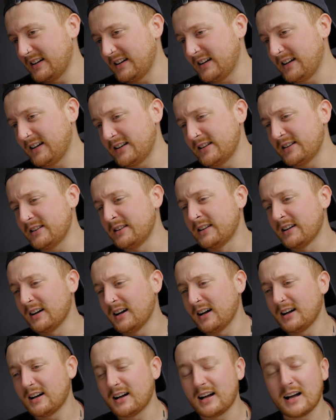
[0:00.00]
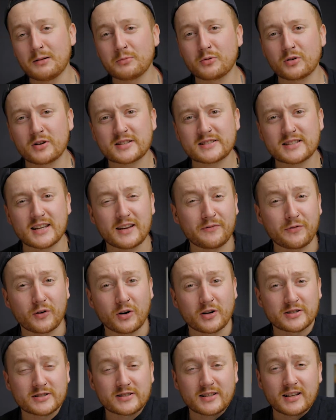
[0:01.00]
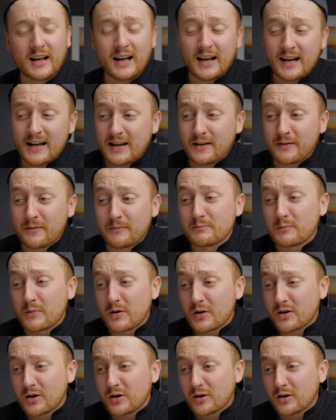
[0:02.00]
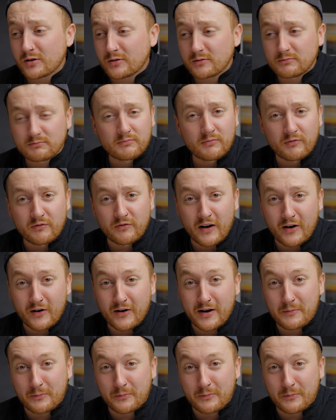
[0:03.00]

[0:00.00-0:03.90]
And I'm going to say it first, I am very